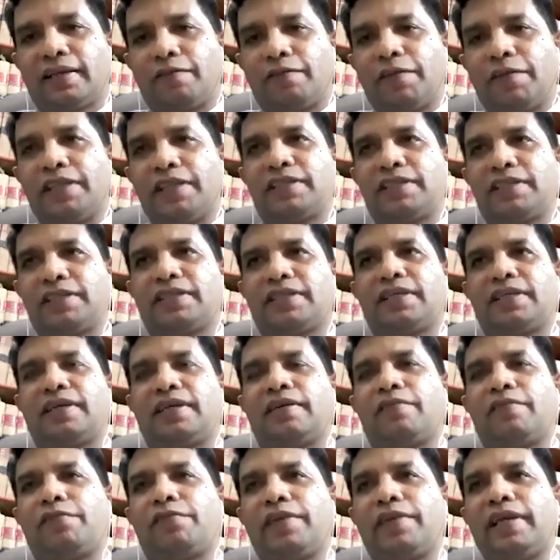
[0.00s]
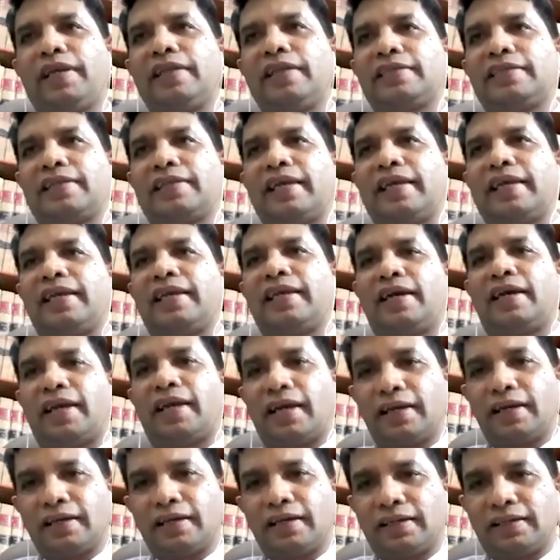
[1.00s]
which feels like
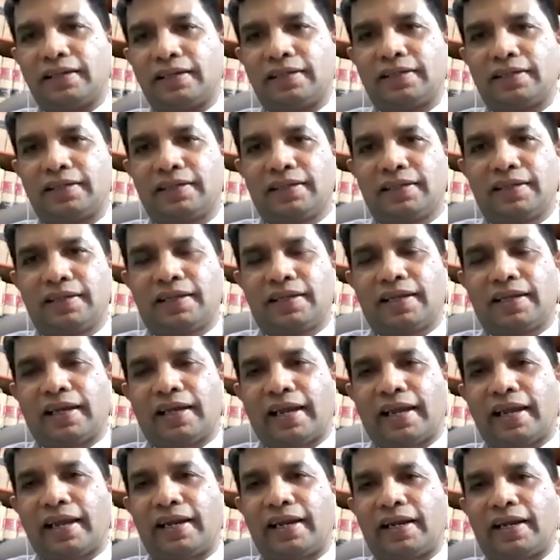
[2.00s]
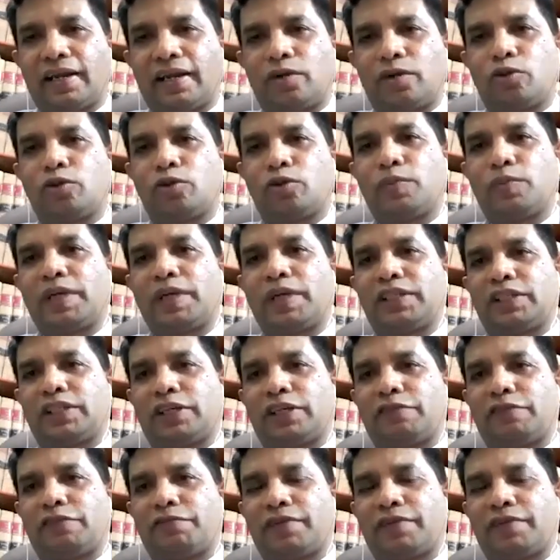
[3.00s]
hunger and too much of